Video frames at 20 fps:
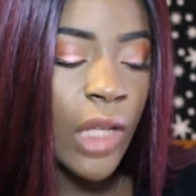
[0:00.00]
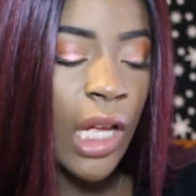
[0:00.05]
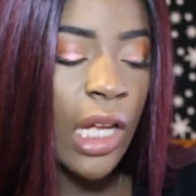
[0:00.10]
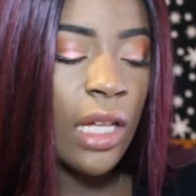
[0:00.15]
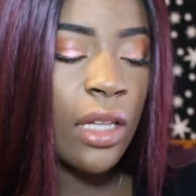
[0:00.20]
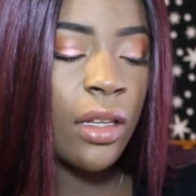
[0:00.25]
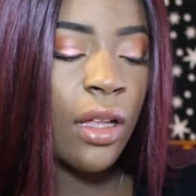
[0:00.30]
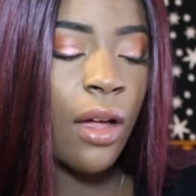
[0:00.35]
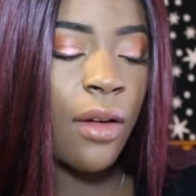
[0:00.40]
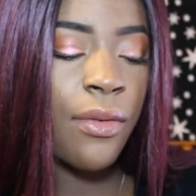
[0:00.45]

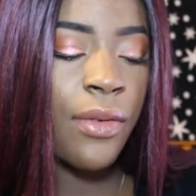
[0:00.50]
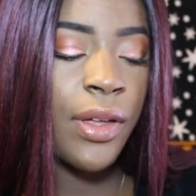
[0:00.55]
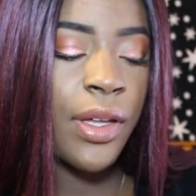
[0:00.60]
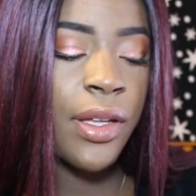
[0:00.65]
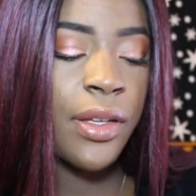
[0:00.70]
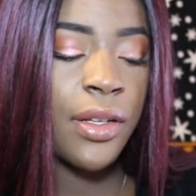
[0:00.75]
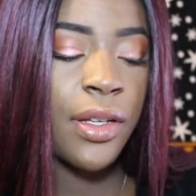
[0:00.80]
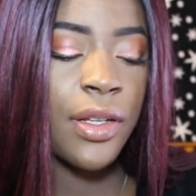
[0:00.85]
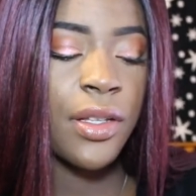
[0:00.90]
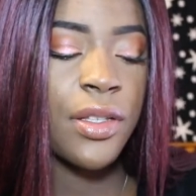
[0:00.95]
I love
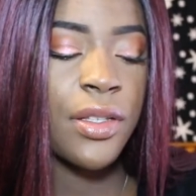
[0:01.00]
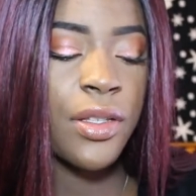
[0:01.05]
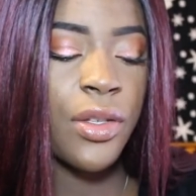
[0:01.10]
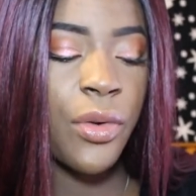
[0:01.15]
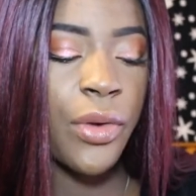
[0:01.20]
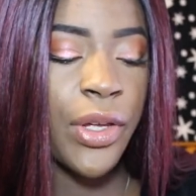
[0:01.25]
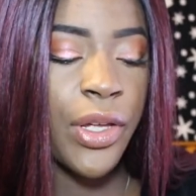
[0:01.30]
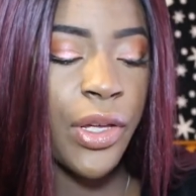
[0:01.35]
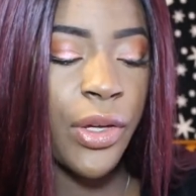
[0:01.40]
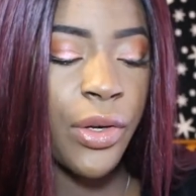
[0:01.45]
it. It's
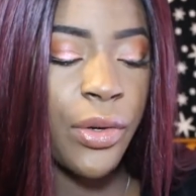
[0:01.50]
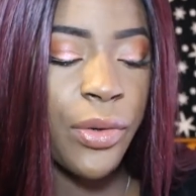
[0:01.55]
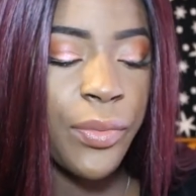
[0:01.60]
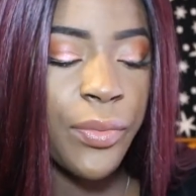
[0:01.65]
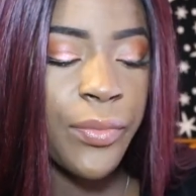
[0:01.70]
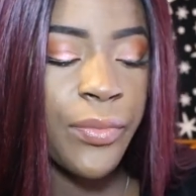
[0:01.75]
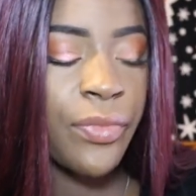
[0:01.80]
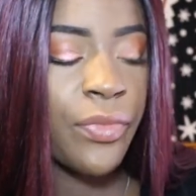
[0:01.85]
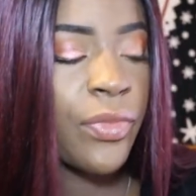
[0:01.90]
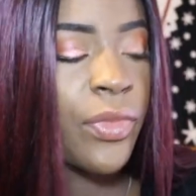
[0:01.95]
so cute.
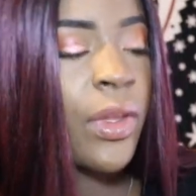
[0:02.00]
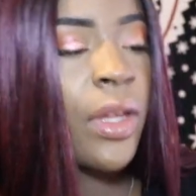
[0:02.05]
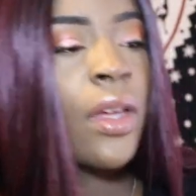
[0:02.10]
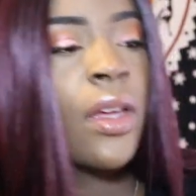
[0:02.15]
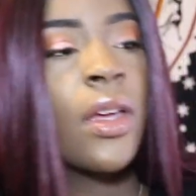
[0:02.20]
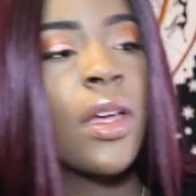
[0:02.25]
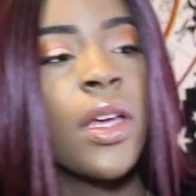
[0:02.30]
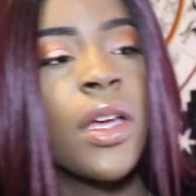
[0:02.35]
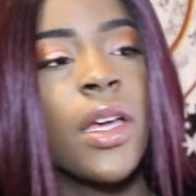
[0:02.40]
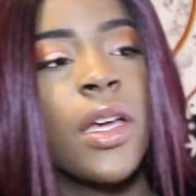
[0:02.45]

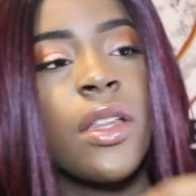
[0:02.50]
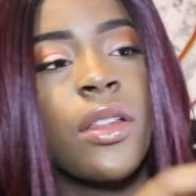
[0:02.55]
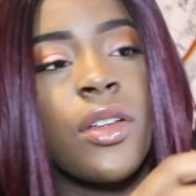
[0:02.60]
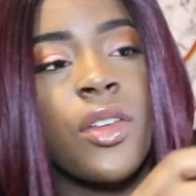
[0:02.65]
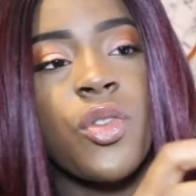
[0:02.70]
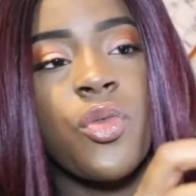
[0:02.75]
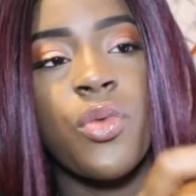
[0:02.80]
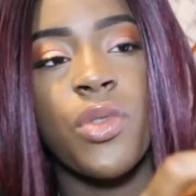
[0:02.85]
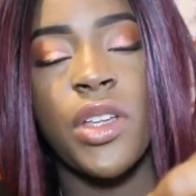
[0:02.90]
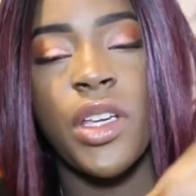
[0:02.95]
It
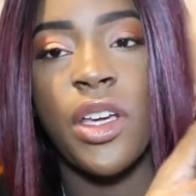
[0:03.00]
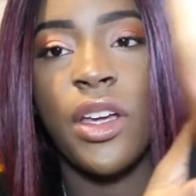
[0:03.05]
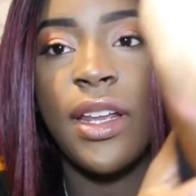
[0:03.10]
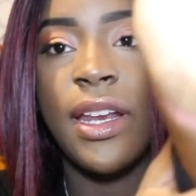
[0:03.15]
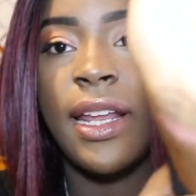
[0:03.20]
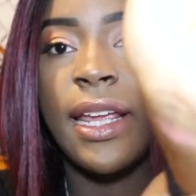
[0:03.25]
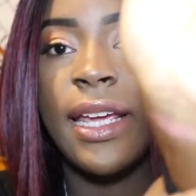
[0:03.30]
looks really good.